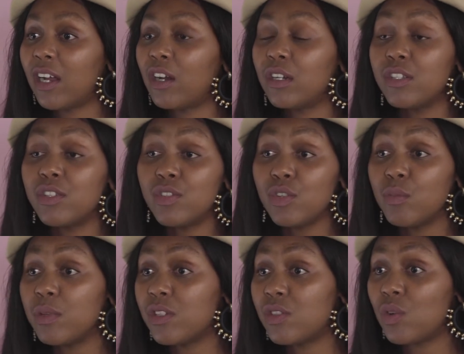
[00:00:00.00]

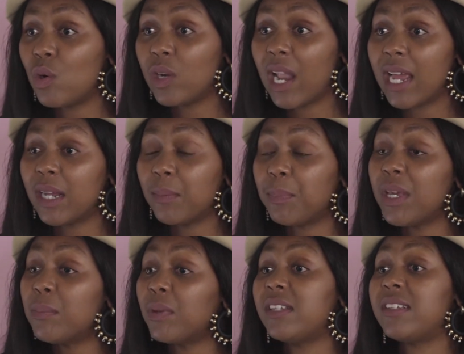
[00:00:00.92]
consumers or
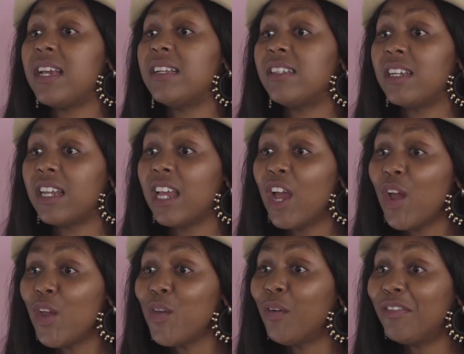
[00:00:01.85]
people attending
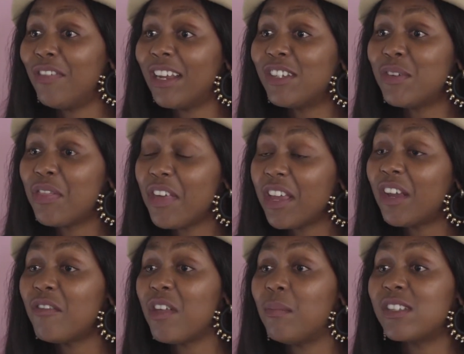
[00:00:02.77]
your event, you think
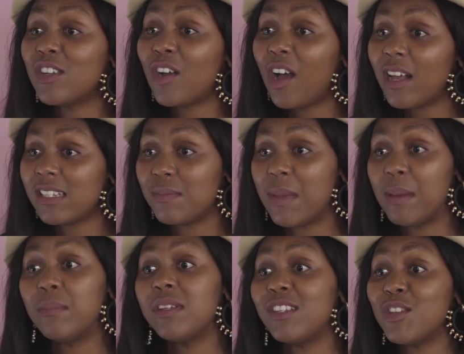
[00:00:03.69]
of them as cast
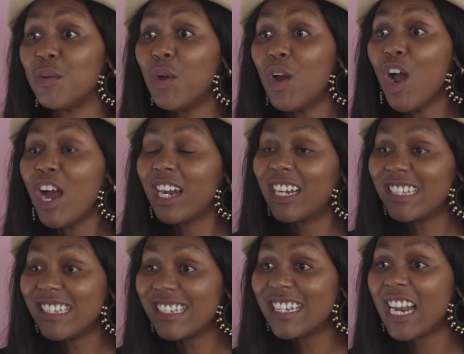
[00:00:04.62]
members and you
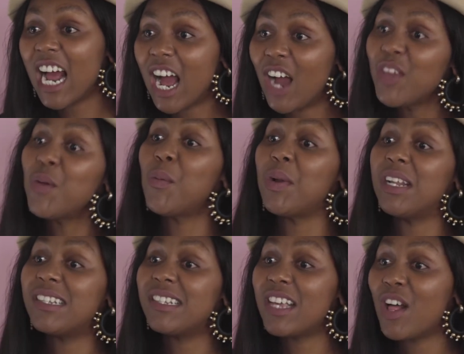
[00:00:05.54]
consider how you want
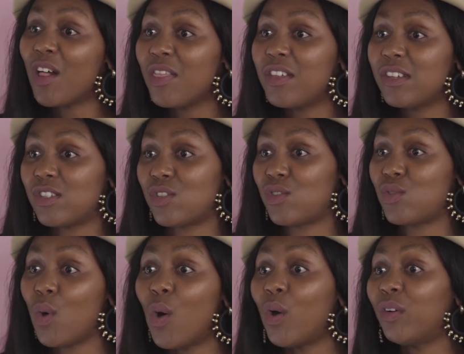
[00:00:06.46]
to tell the
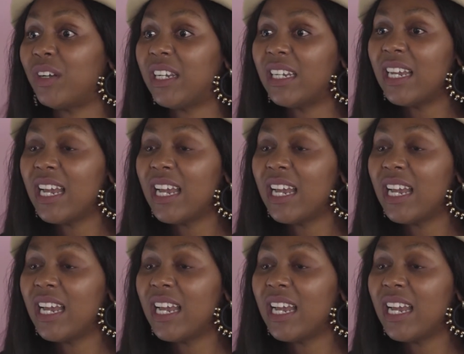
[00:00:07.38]
story.